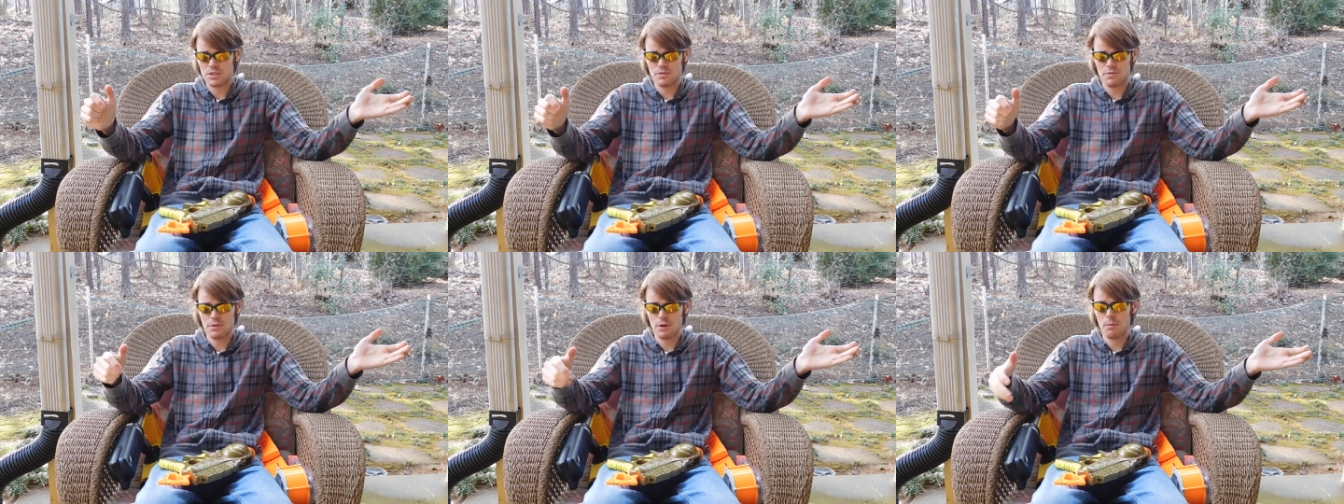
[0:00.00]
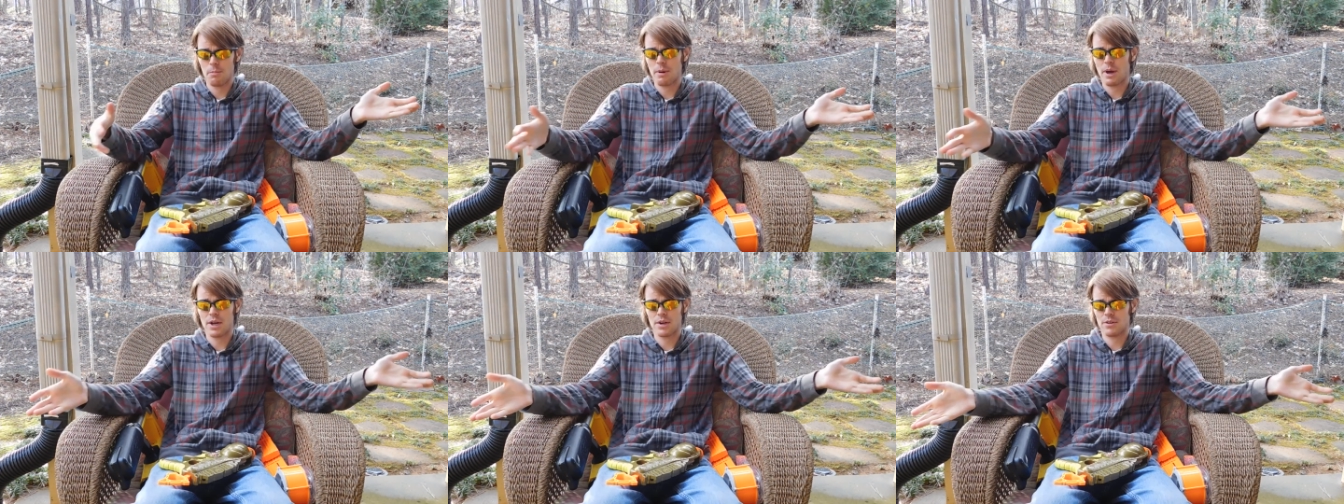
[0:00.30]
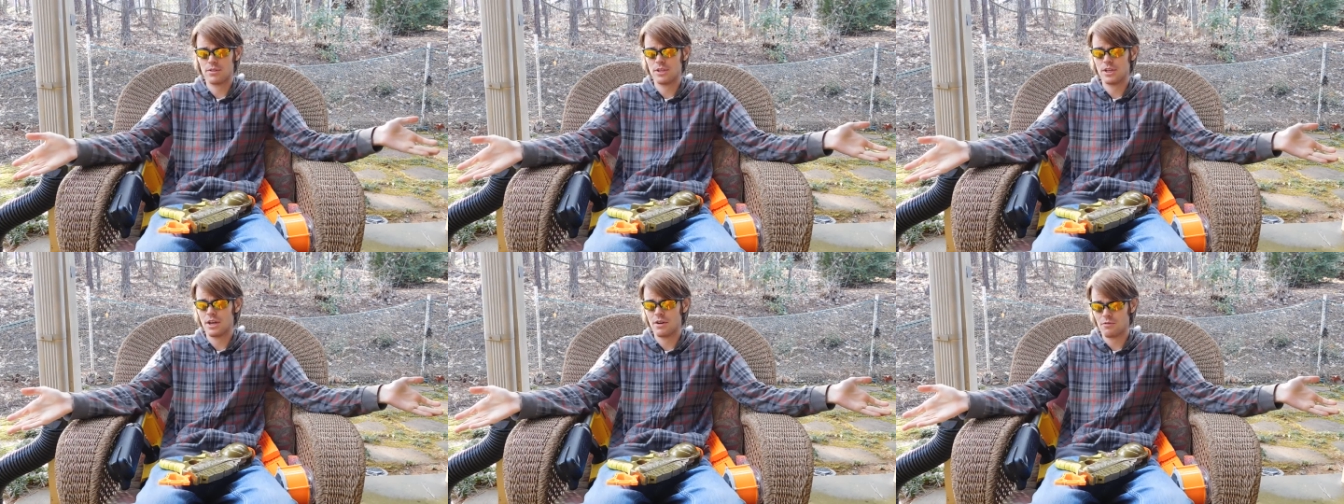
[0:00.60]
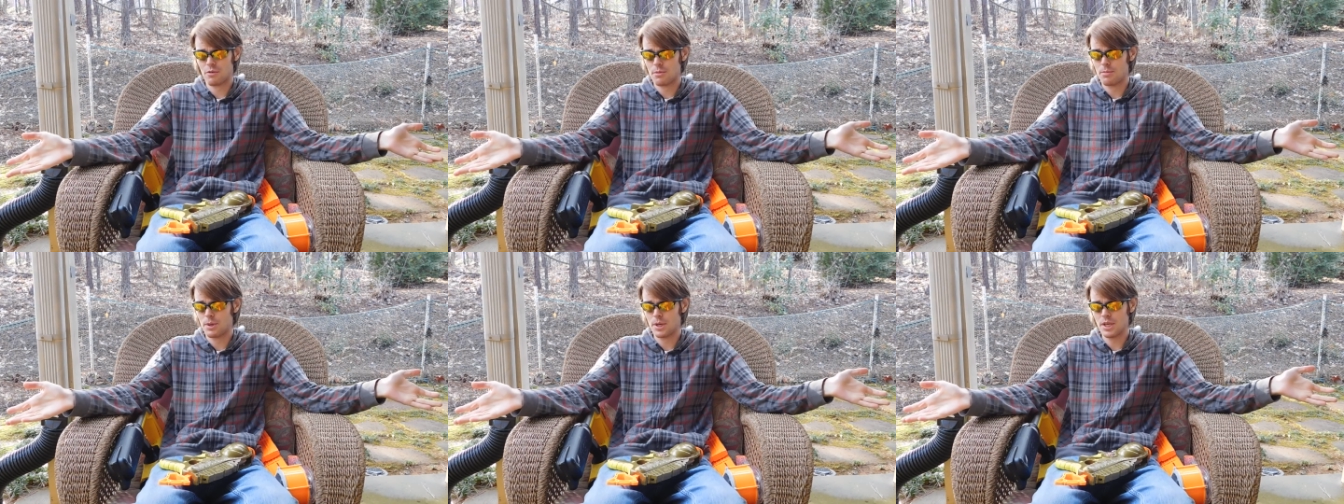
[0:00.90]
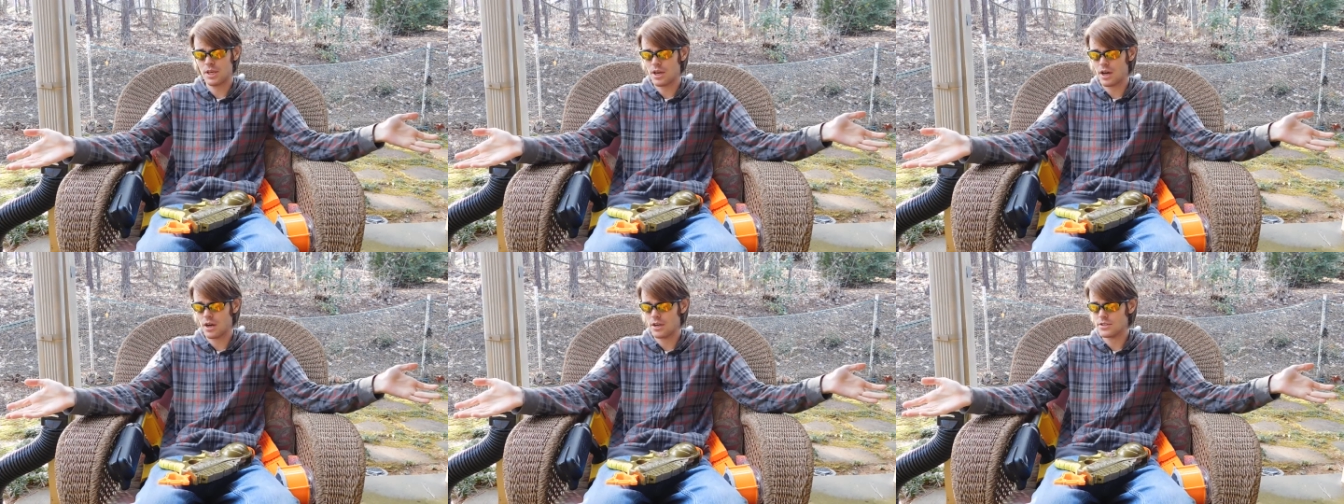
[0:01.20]
to feel better than
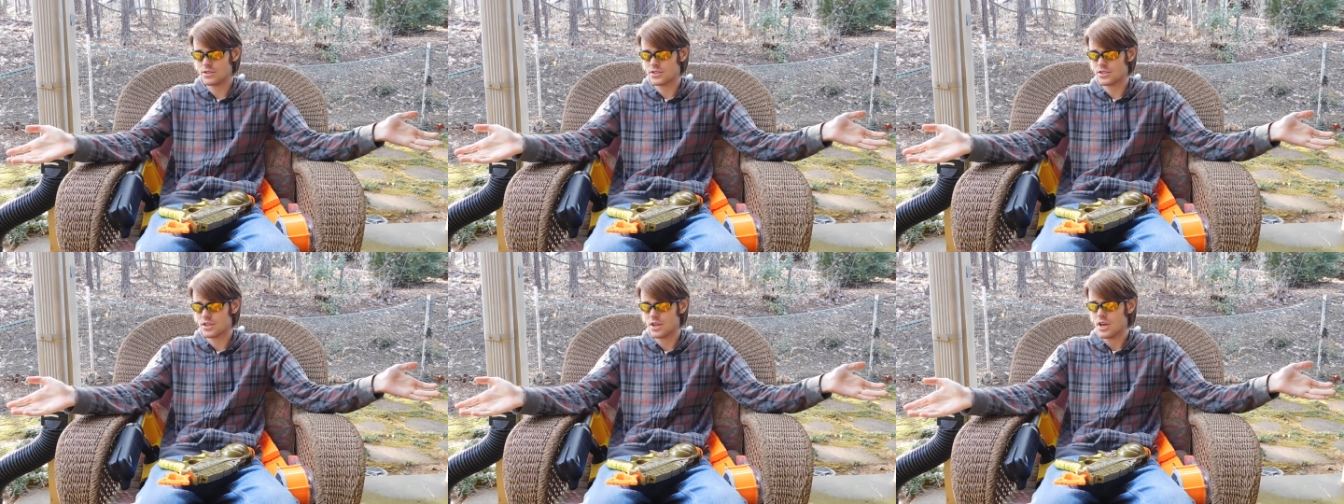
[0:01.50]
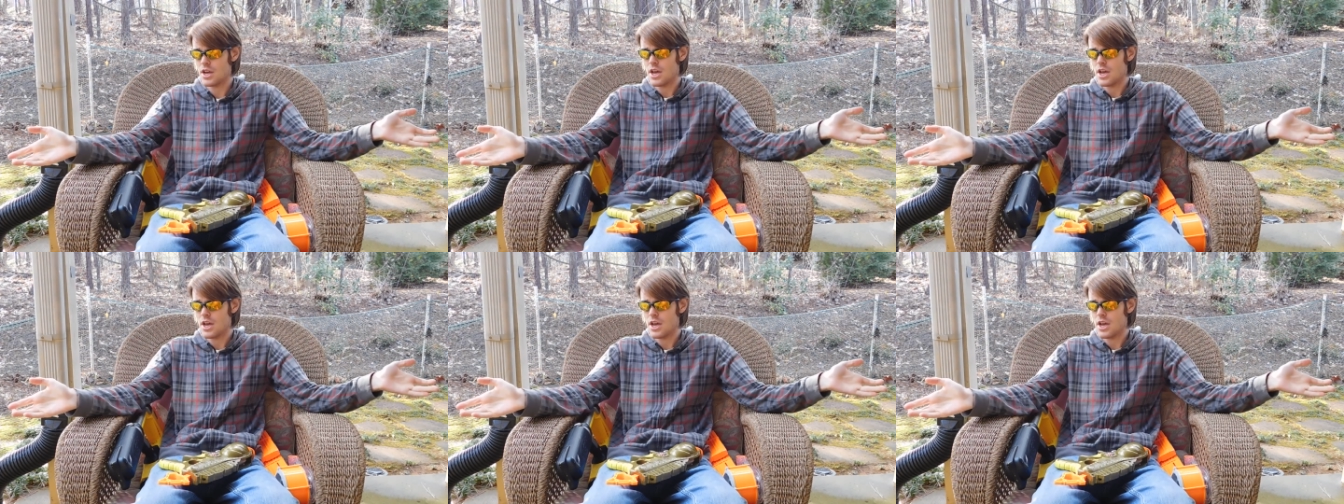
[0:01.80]
everybody else.